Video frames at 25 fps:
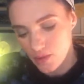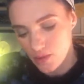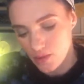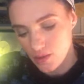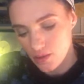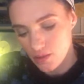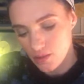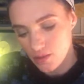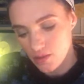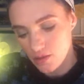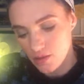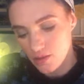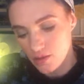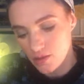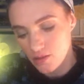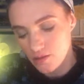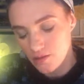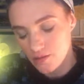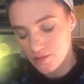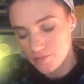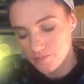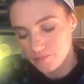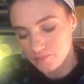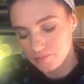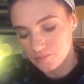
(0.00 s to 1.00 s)
The
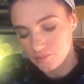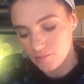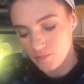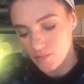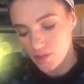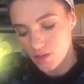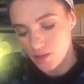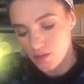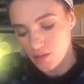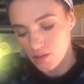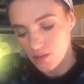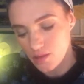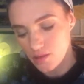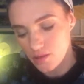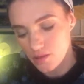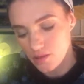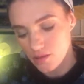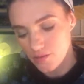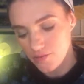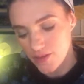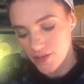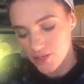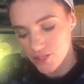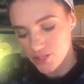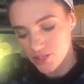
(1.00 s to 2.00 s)

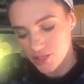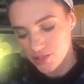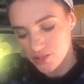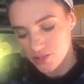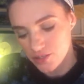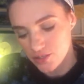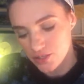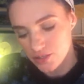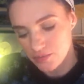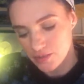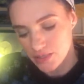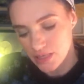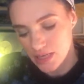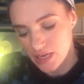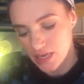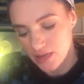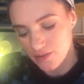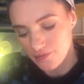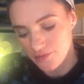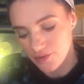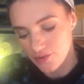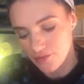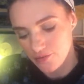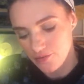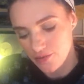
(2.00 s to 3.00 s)
fashion industry would have
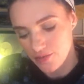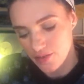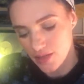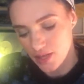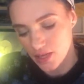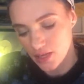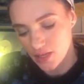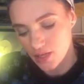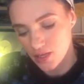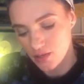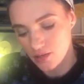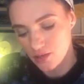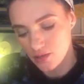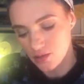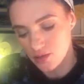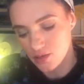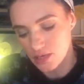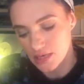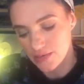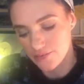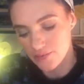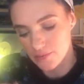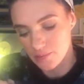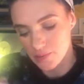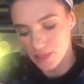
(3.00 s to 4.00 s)
you think, or have
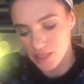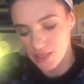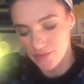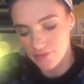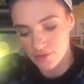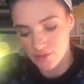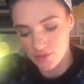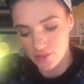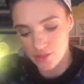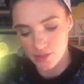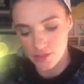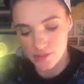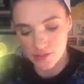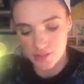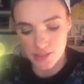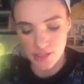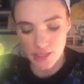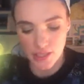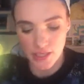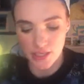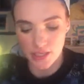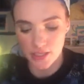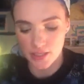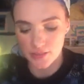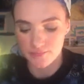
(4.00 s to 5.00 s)
you believe, that there's
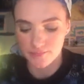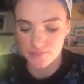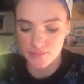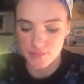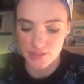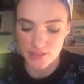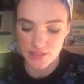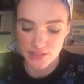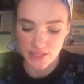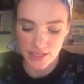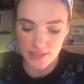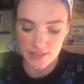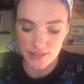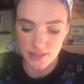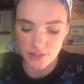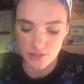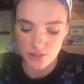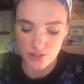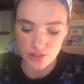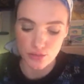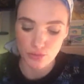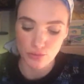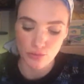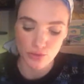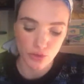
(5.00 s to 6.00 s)
like set in
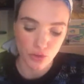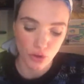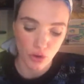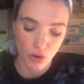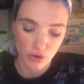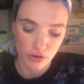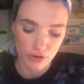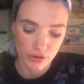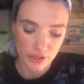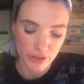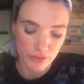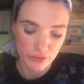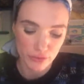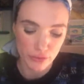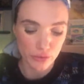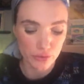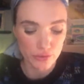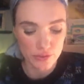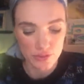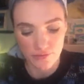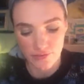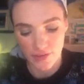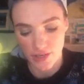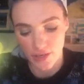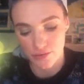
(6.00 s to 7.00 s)
stone concrete rules
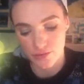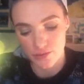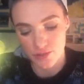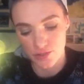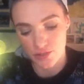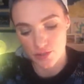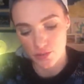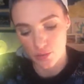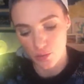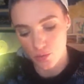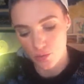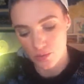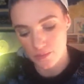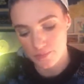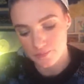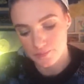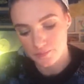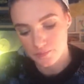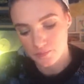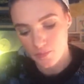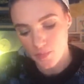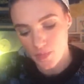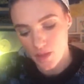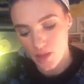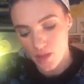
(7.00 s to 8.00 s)
of how to sew,
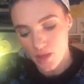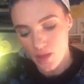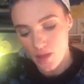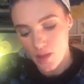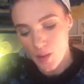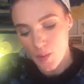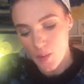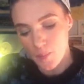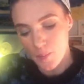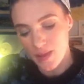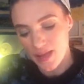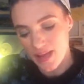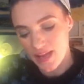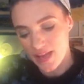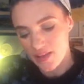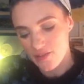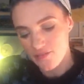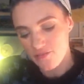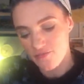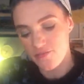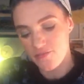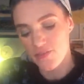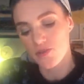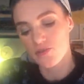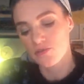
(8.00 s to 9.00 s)
but I
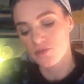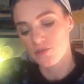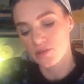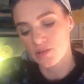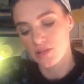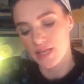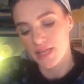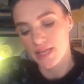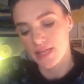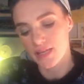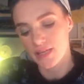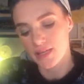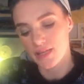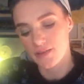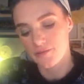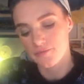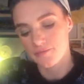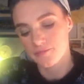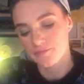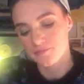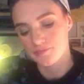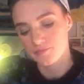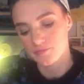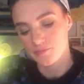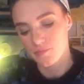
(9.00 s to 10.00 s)
feel like
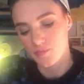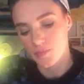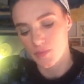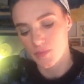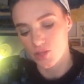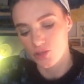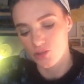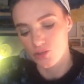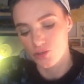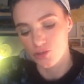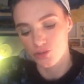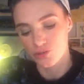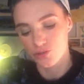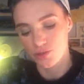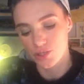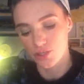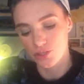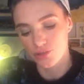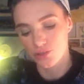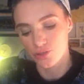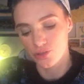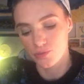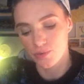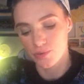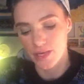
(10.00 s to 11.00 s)
you do it
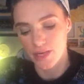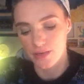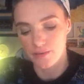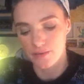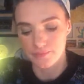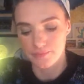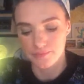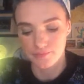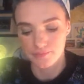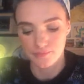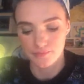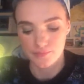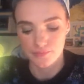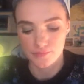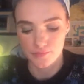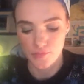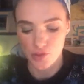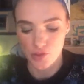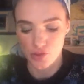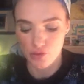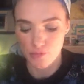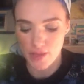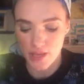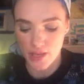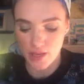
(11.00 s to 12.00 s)
your way. You
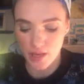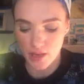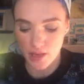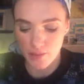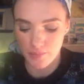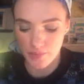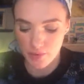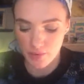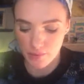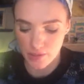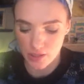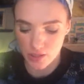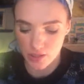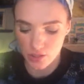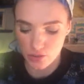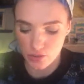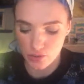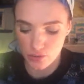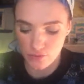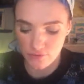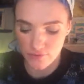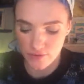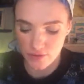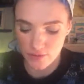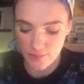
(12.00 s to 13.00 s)
make up the way that you
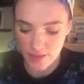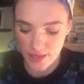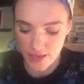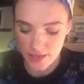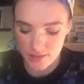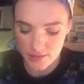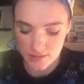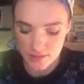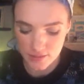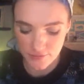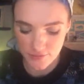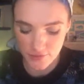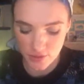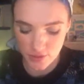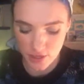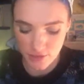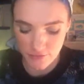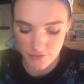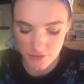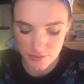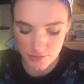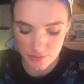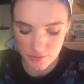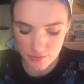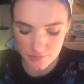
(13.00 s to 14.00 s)
feel best to feel
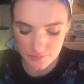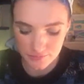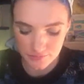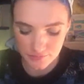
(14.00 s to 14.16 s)
comfortable.